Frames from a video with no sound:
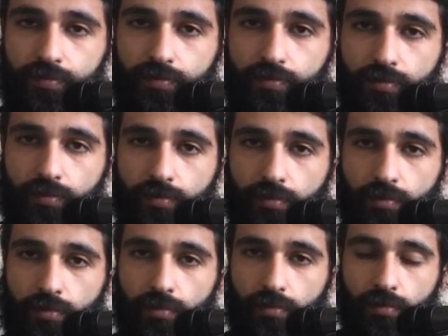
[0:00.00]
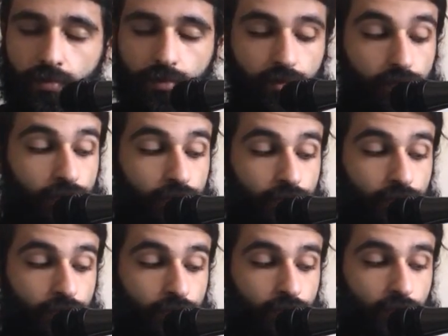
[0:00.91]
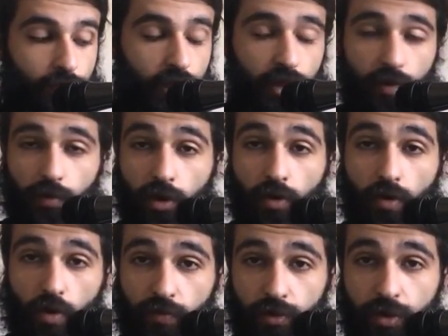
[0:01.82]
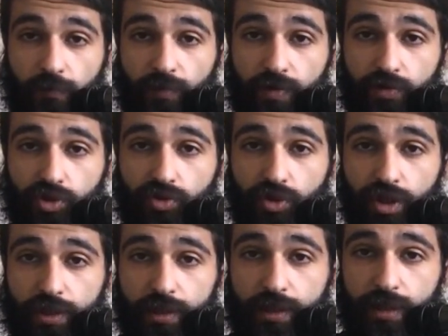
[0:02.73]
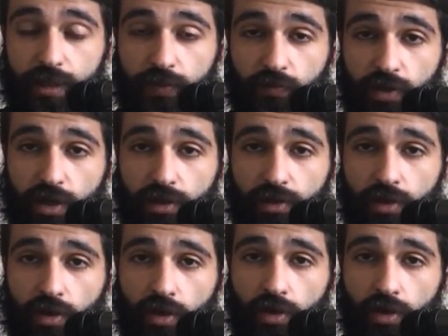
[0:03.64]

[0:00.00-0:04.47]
and I will go over the 5th string, the 6th fret.